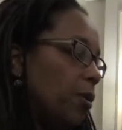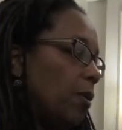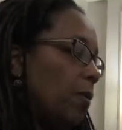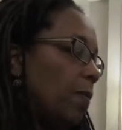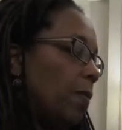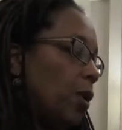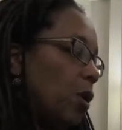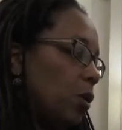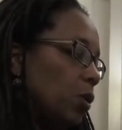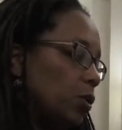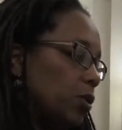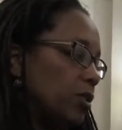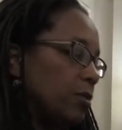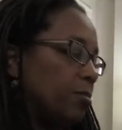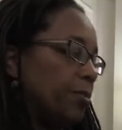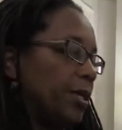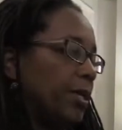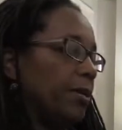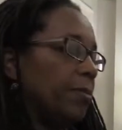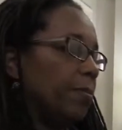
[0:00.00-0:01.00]
most
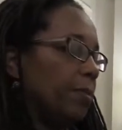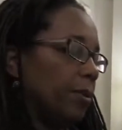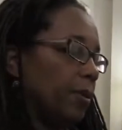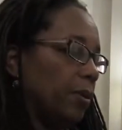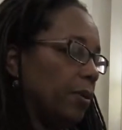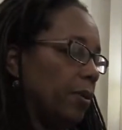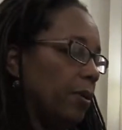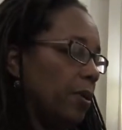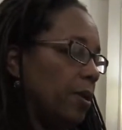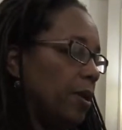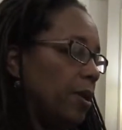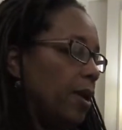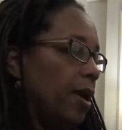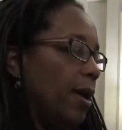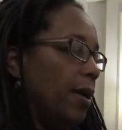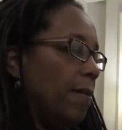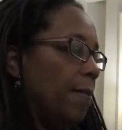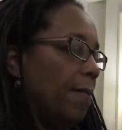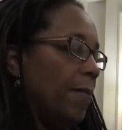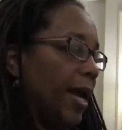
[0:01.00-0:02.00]
people
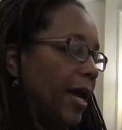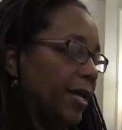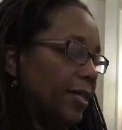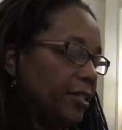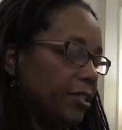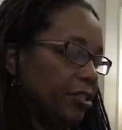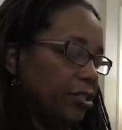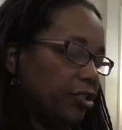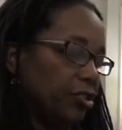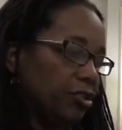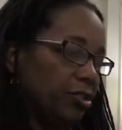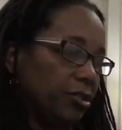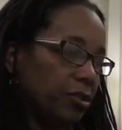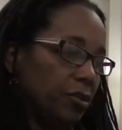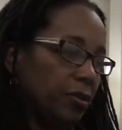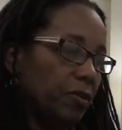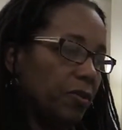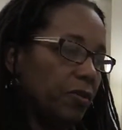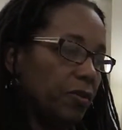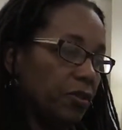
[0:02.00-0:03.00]
managed
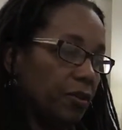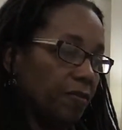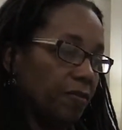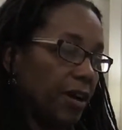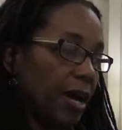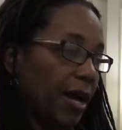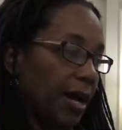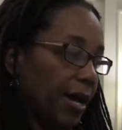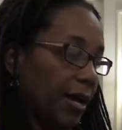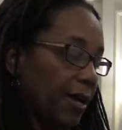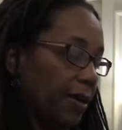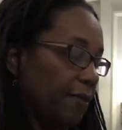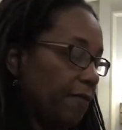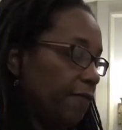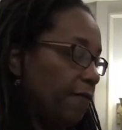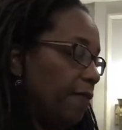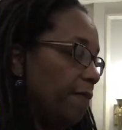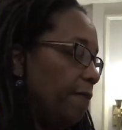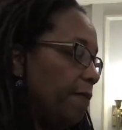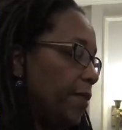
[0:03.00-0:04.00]
to survive
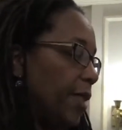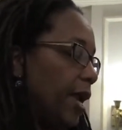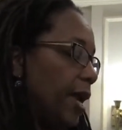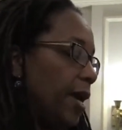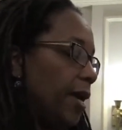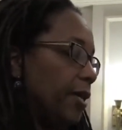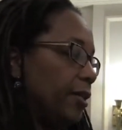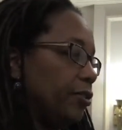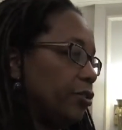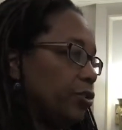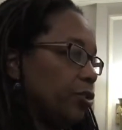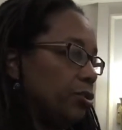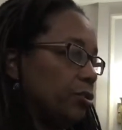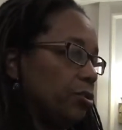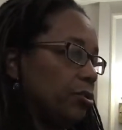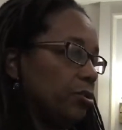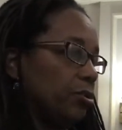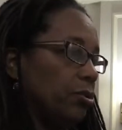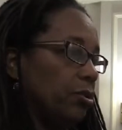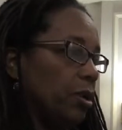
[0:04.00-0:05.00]
and
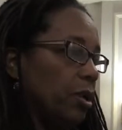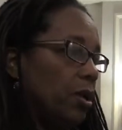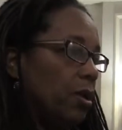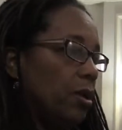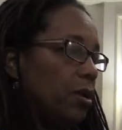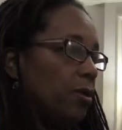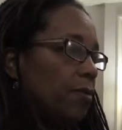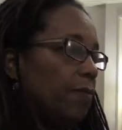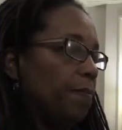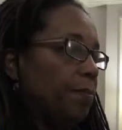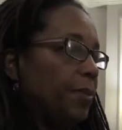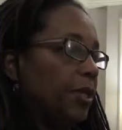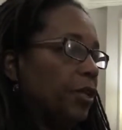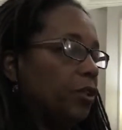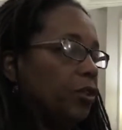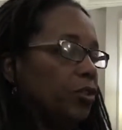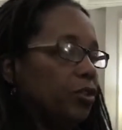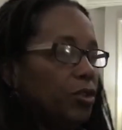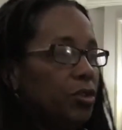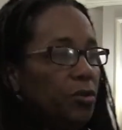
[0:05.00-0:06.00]
to
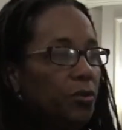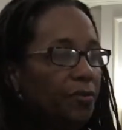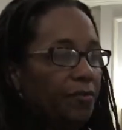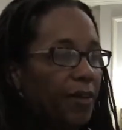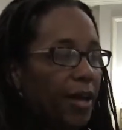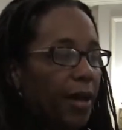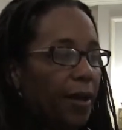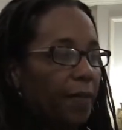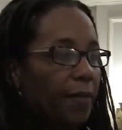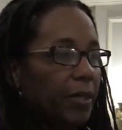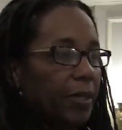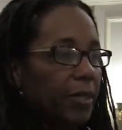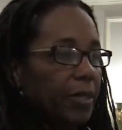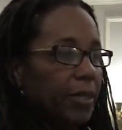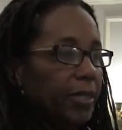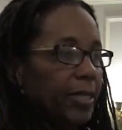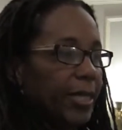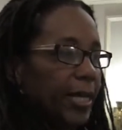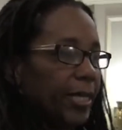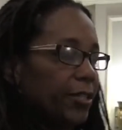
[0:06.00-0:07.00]
build new
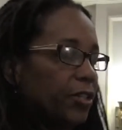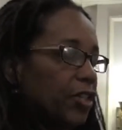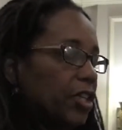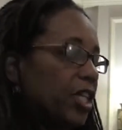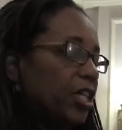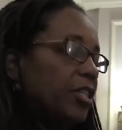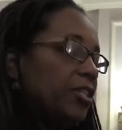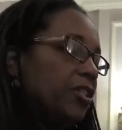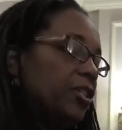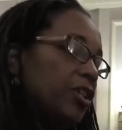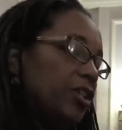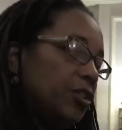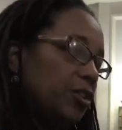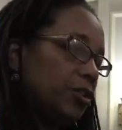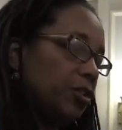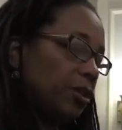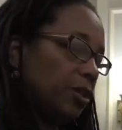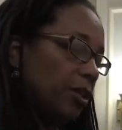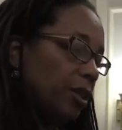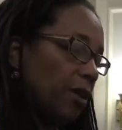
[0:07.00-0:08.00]
families and to
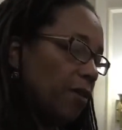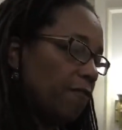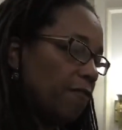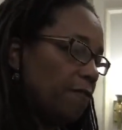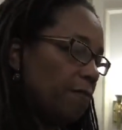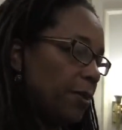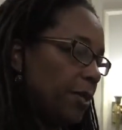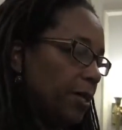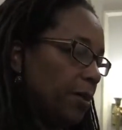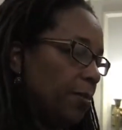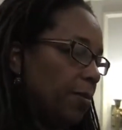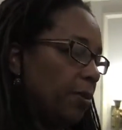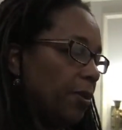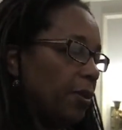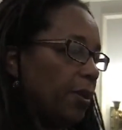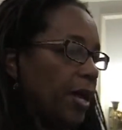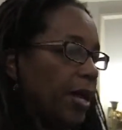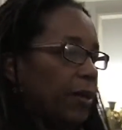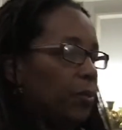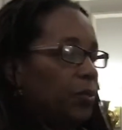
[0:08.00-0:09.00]
continue to love
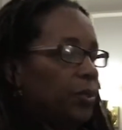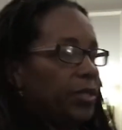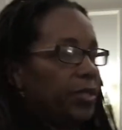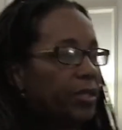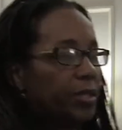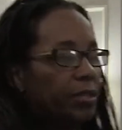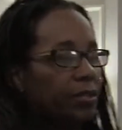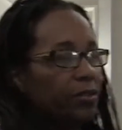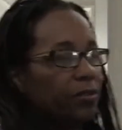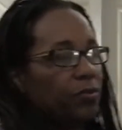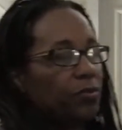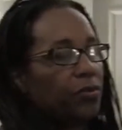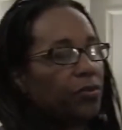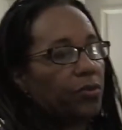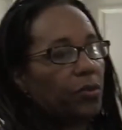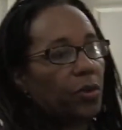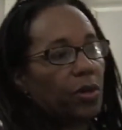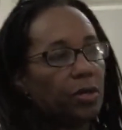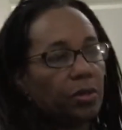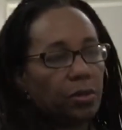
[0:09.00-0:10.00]
people. And we see through
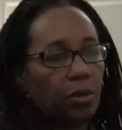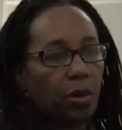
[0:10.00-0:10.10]
Thornton